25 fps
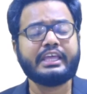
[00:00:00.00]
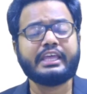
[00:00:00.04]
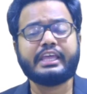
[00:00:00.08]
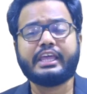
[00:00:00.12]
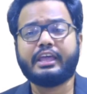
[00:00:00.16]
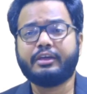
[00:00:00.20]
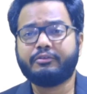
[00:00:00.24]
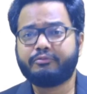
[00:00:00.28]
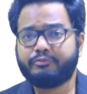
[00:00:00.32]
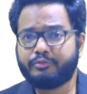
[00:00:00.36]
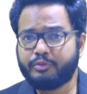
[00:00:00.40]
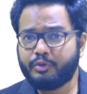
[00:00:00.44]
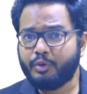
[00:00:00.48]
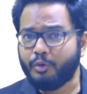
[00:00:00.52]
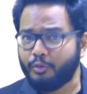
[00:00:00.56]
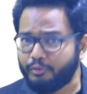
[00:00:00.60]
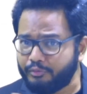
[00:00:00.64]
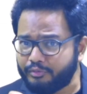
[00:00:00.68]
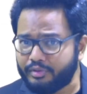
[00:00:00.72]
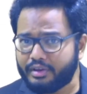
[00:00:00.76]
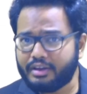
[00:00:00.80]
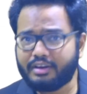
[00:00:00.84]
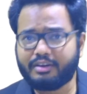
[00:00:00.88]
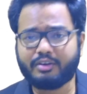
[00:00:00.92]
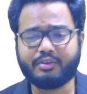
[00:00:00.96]
If you
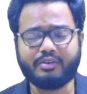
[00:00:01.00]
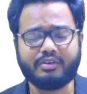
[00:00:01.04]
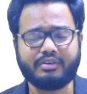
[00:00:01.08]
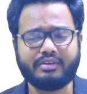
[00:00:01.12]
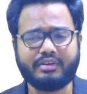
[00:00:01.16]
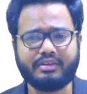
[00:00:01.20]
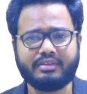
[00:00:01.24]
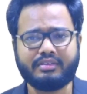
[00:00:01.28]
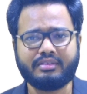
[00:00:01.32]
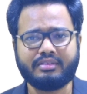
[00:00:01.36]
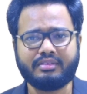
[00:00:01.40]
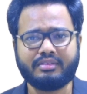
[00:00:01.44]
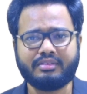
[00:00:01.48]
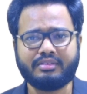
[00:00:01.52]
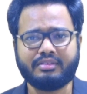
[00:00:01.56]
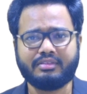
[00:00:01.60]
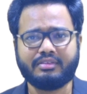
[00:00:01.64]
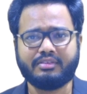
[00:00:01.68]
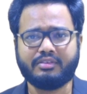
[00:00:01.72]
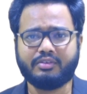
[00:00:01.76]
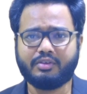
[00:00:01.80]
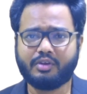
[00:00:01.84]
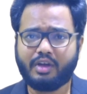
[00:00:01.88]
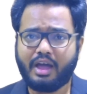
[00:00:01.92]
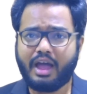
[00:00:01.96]
feel good,
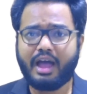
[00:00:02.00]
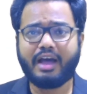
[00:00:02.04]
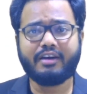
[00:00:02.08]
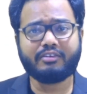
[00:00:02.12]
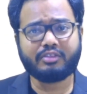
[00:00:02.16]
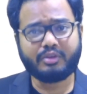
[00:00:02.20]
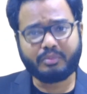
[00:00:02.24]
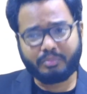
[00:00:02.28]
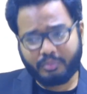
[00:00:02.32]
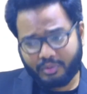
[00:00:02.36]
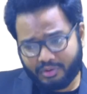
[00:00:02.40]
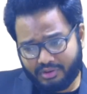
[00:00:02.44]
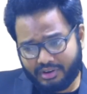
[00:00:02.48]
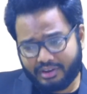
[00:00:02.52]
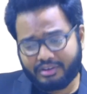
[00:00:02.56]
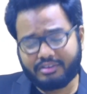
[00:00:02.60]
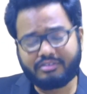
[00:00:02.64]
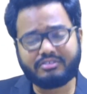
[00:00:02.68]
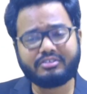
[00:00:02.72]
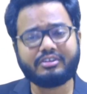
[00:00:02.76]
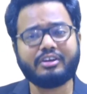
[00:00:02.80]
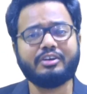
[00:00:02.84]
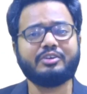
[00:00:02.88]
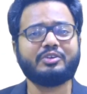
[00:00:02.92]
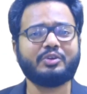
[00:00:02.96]
you have the
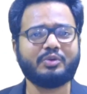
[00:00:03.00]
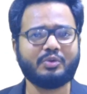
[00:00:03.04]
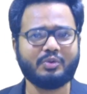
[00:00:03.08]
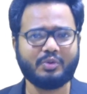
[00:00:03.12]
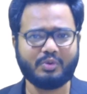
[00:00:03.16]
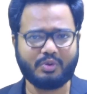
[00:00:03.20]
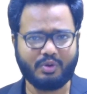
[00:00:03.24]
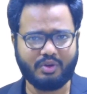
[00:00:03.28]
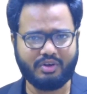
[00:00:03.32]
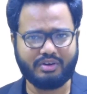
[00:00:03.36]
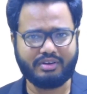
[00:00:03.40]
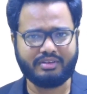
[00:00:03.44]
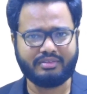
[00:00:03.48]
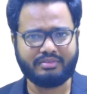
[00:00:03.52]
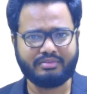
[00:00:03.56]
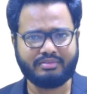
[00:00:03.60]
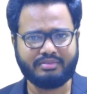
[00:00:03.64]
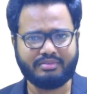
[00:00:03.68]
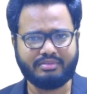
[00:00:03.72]
potential to do good.